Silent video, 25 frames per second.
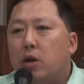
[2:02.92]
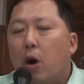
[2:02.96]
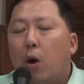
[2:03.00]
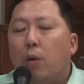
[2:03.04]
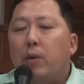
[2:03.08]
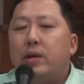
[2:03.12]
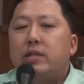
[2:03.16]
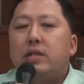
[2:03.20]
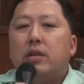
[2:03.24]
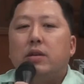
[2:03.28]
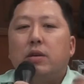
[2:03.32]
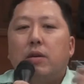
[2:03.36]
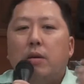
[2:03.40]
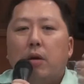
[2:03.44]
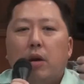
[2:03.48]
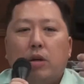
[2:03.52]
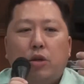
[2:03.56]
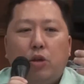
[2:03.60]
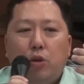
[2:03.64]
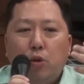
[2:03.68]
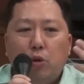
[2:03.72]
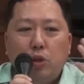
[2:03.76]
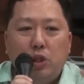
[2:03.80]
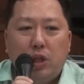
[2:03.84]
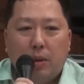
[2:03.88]
always
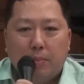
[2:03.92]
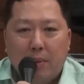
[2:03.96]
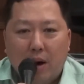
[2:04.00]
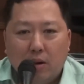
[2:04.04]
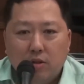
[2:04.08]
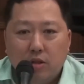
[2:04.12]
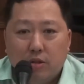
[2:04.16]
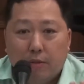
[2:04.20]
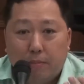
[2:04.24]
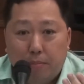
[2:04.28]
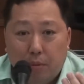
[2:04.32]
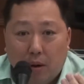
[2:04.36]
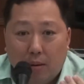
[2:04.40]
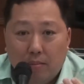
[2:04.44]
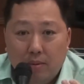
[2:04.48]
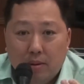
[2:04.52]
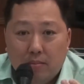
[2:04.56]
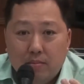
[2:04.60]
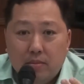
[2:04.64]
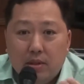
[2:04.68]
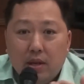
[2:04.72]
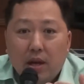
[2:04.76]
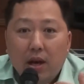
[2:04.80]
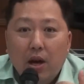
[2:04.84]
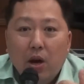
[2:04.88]
huge amounts of
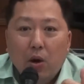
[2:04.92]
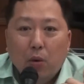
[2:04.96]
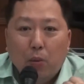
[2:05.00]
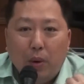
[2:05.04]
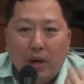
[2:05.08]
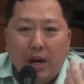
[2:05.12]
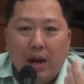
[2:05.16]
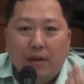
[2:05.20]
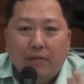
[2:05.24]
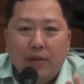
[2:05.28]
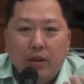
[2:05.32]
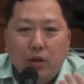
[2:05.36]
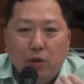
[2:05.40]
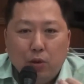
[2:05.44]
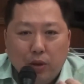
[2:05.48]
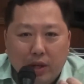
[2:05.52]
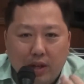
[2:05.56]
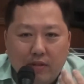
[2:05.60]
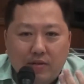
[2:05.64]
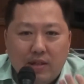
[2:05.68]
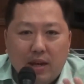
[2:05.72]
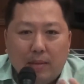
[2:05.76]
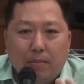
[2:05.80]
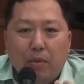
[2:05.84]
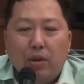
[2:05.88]
problems whenever you
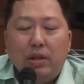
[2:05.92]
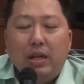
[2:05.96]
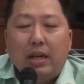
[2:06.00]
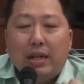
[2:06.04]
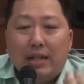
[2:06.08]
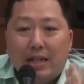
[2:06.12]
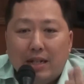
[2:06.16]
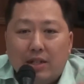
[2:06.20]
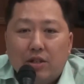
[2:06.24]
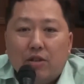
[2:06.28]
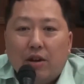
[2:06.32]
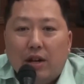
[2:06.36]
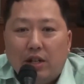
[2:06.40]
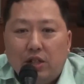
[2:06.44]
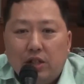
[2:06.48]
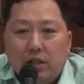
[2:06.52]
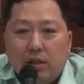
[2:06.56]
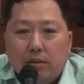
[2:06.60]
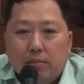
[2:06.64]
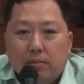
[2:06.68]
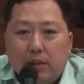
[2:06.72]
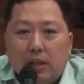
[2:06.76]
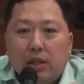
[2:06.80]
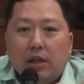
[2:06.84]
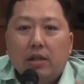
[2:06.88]
give somebody a
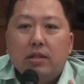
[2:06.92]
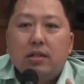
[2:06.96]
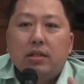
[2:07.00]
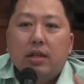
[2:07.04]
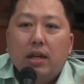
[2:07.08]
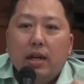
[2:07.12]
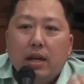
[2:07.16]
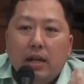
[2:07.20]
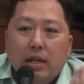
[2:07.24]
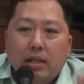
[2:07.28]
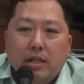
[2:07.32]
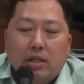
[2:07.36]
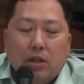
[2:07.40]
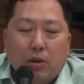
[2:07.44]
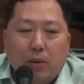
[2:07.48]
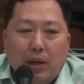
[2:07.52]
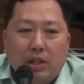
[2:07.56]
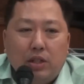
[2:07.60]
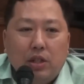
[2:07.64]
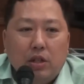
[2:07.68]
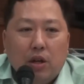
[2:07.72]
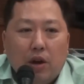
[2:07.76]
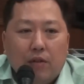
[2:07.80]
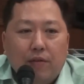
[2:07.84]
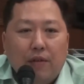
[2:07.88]
discretion, because it's a
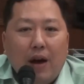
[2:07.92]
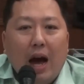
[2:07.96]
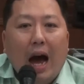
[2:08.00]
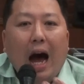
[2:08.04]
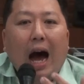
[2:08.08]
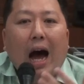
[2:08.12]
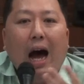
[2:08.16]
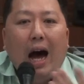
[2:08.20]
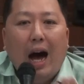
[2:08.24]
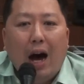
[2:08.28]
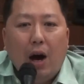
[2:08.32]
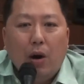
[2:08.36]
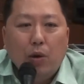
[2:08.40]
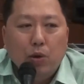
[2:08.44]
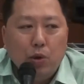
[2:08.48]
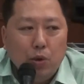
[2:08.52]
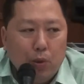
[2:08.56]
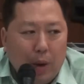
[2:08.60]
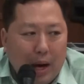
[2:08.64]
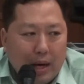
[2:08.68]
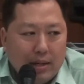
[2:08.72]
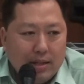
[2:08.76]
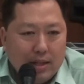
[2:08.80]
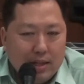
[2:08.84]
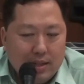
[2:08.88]
question of how
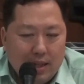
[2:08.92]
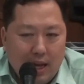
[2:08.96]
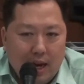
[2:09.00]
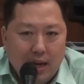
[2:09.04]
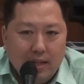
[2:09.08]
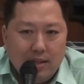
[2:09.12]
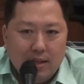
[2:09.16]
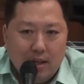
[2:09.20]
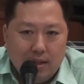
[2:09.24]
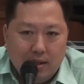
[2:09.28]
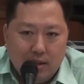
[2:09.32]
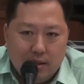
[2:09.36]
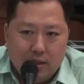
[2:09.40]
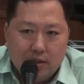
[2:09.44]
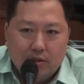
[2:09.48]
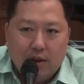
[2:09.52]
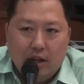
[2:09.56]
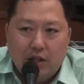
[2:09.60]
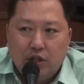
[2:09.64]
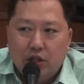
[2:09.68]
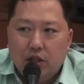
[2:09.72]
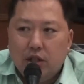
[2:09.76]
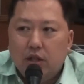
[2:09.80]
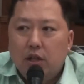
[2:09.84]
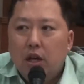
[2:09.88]
you exercise that
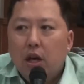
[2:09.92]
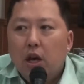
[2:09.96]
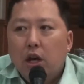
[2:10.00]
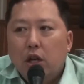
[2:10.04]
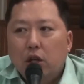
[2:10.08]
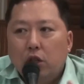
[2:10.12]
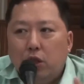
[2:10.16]
discretion.